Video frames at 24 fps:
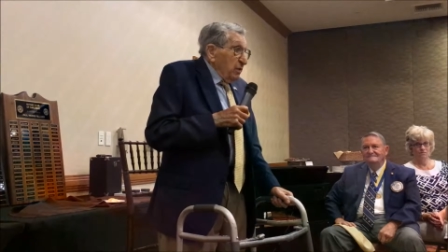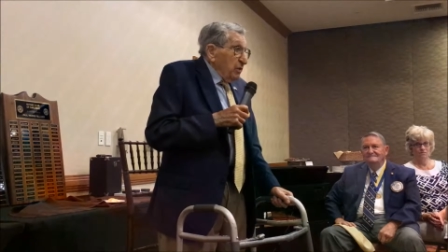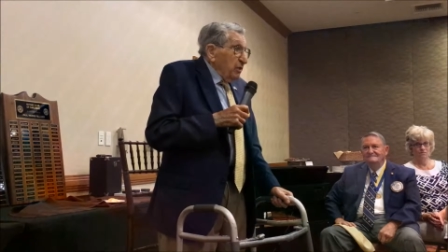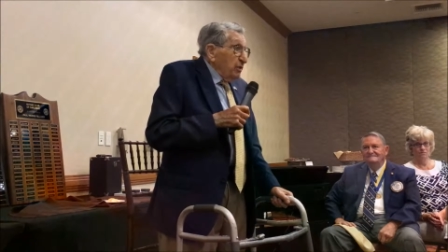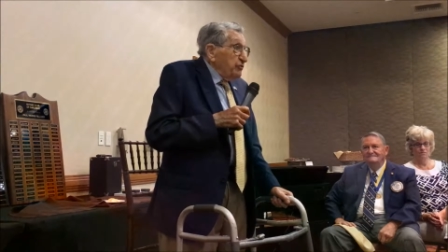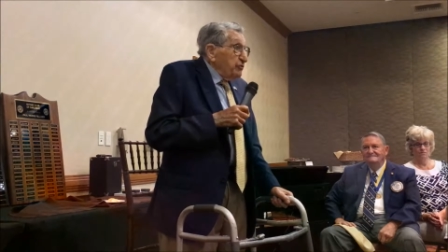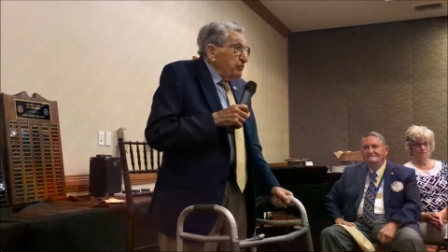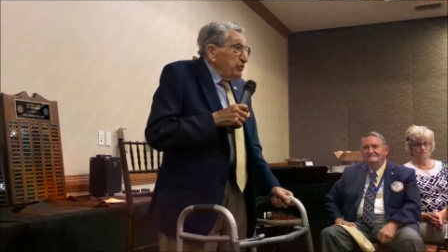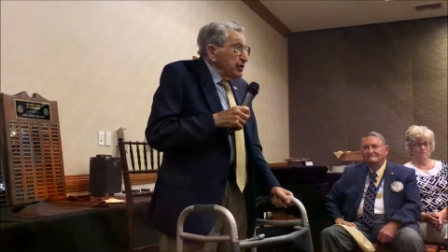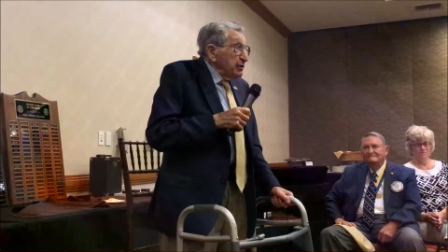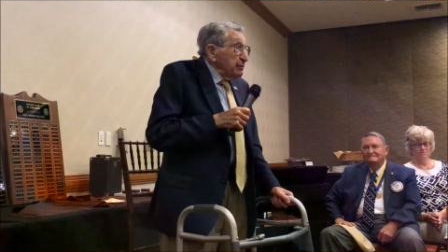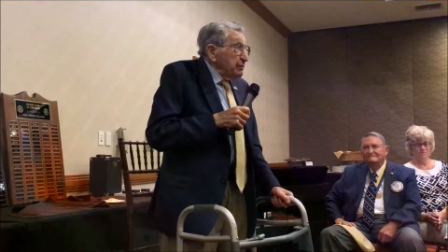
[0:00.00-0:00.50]

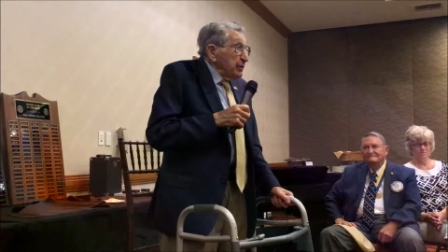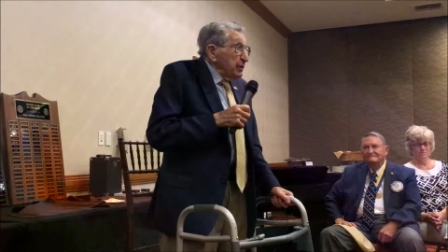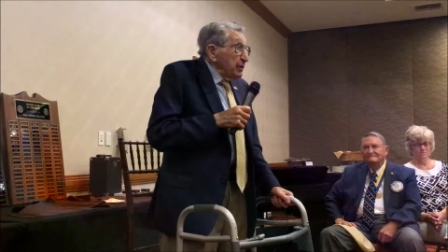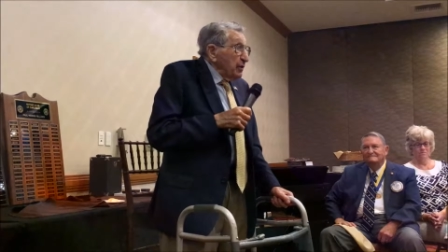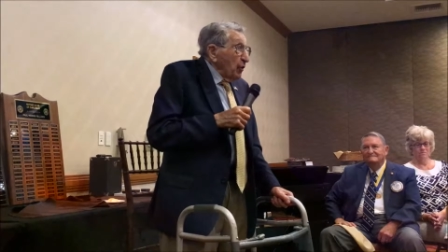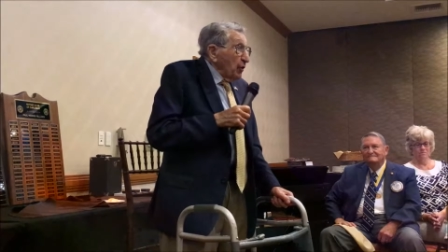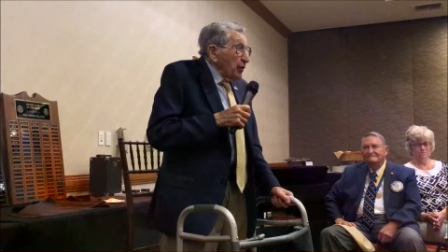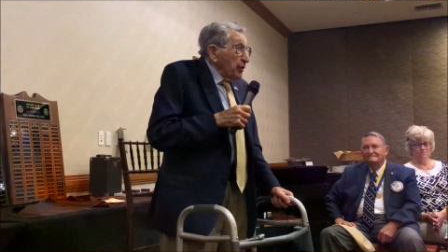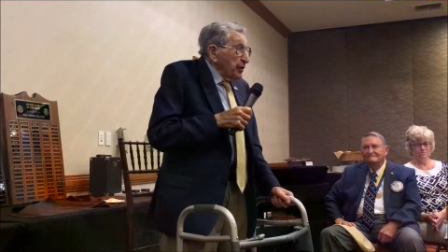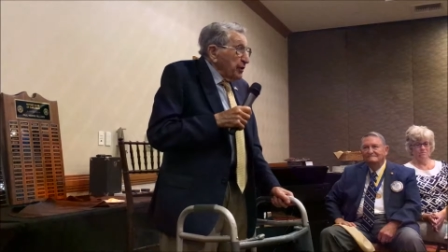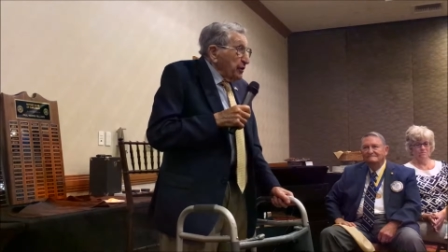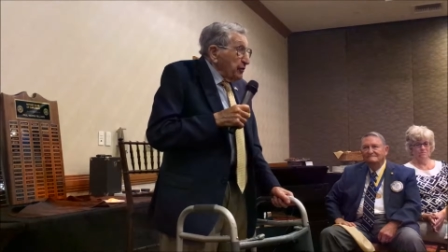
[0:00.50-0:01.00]
legitimate
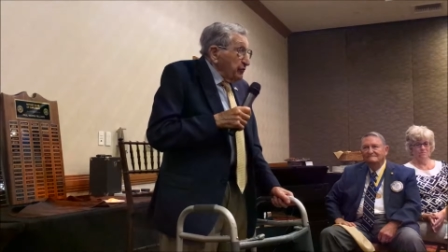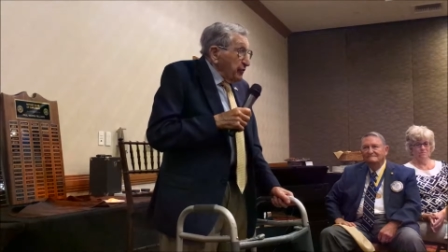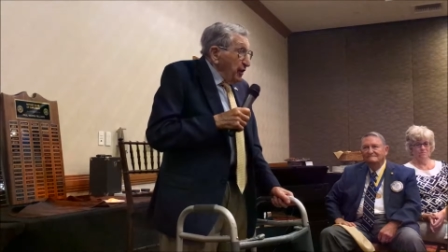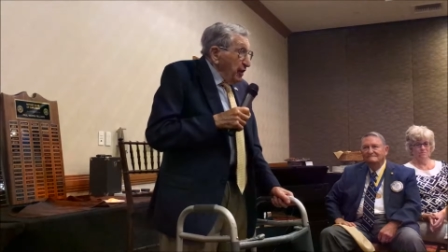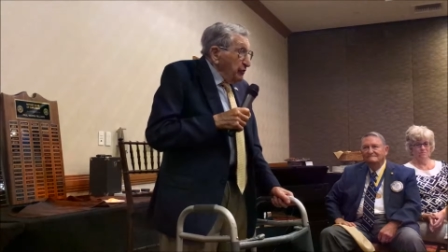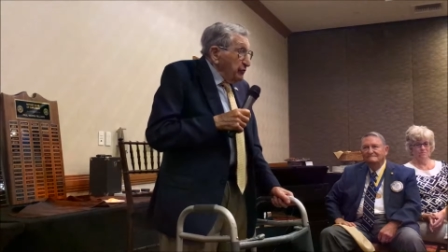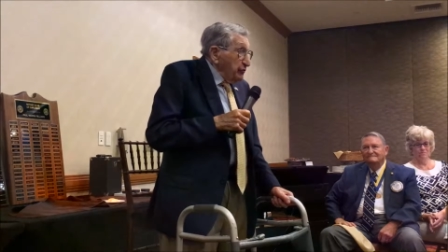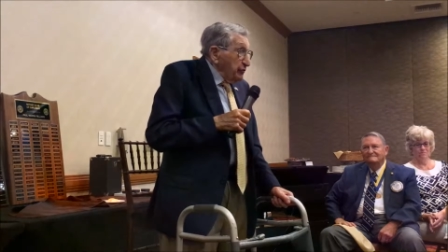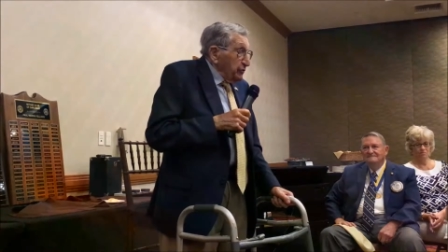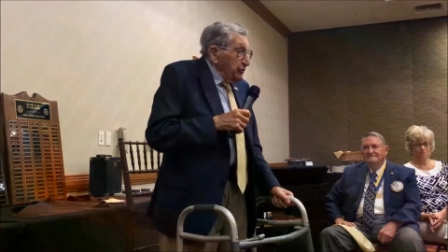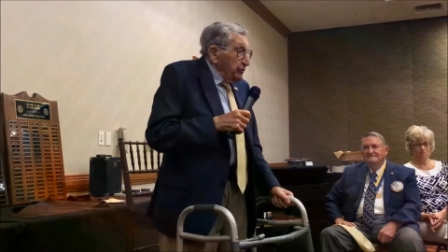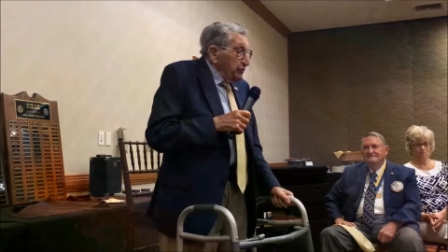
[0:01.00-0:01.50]

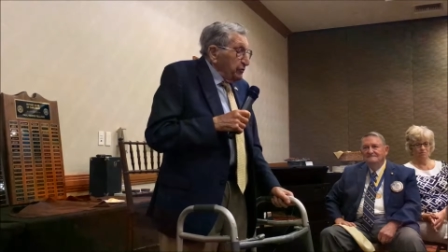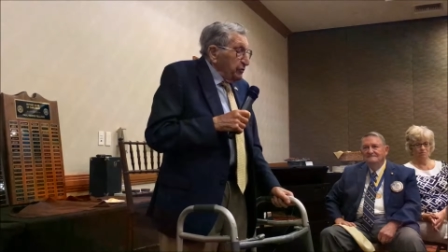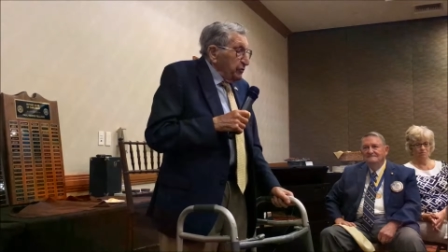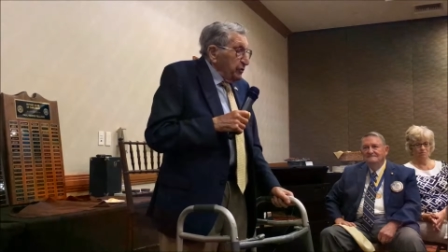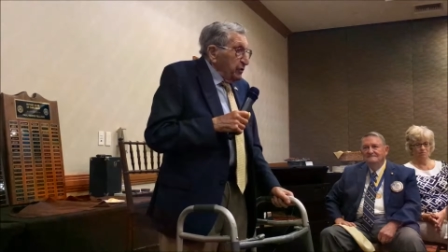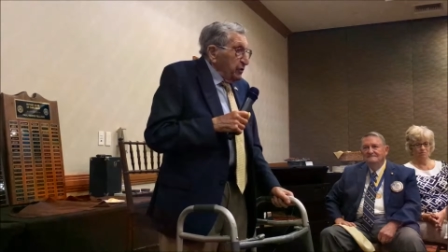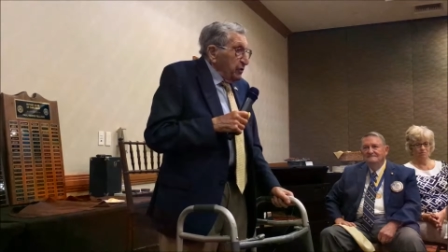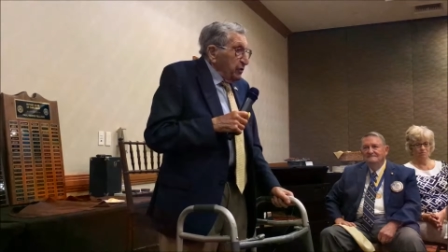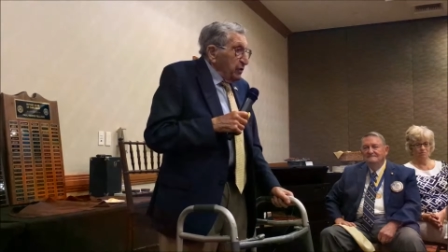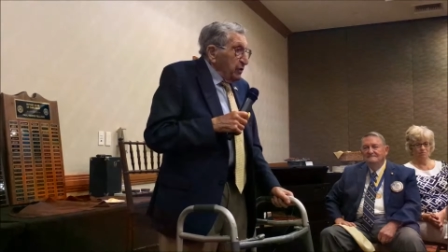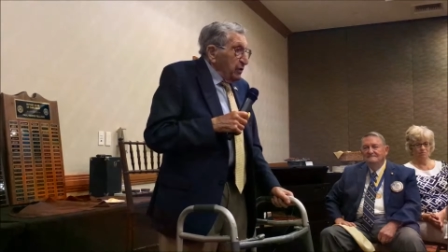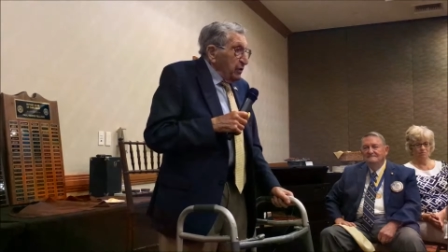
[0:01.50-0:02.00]
organizations
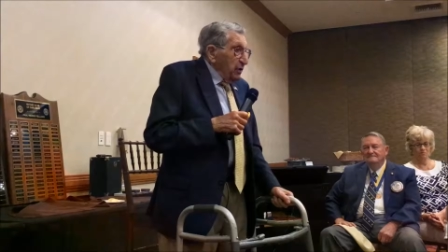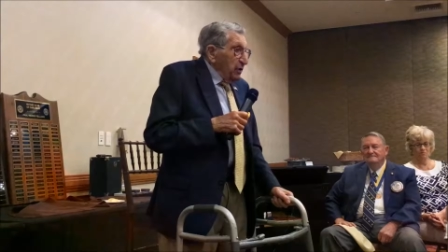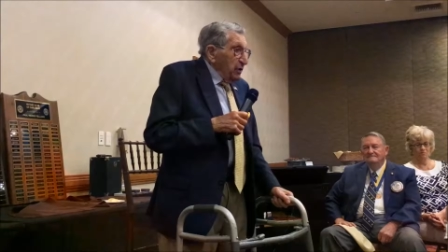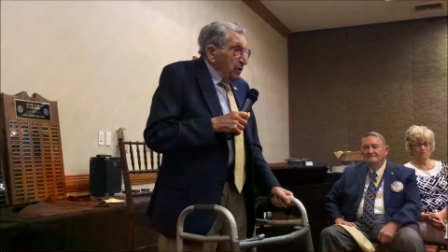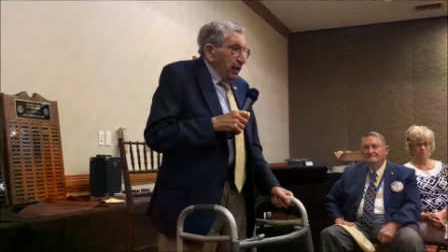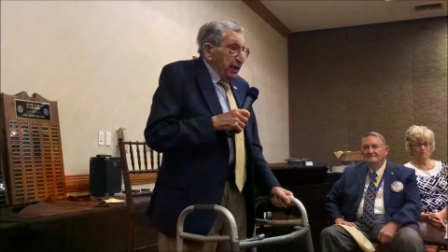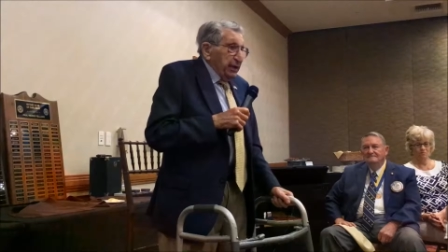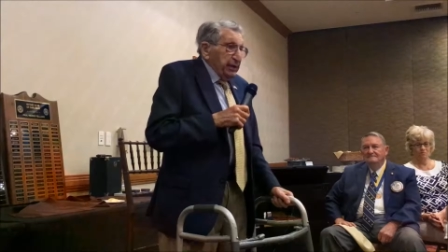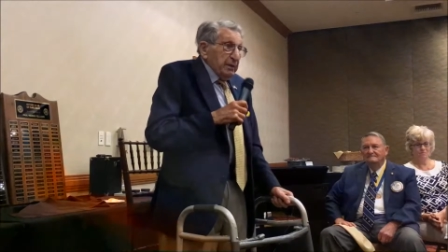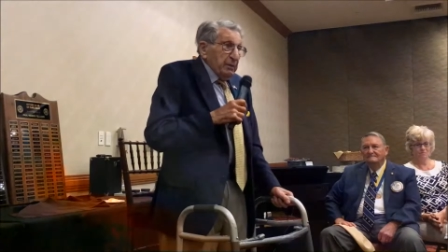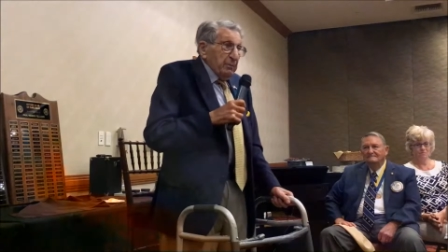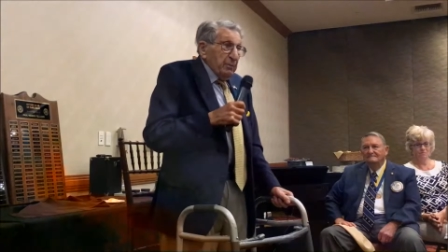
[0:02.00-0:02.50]
like